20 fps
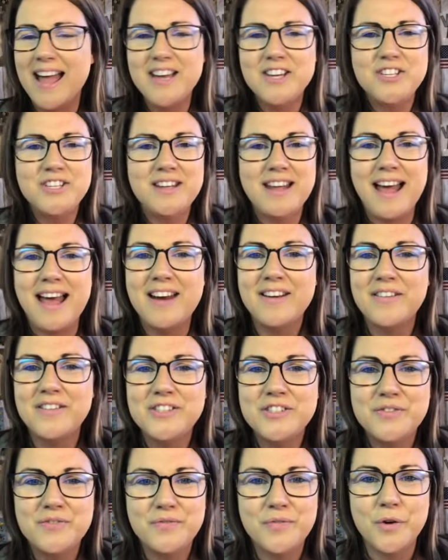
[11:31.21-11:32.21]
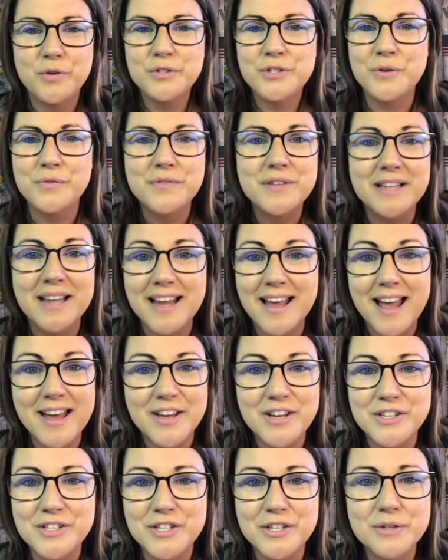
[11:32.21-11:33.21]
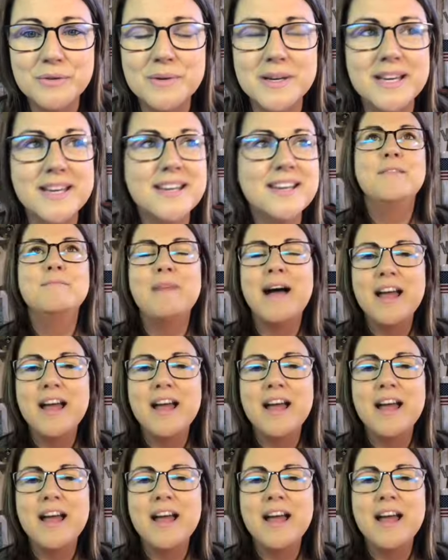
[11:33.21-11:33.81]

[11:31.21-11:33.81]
I just don't feel like I could do it.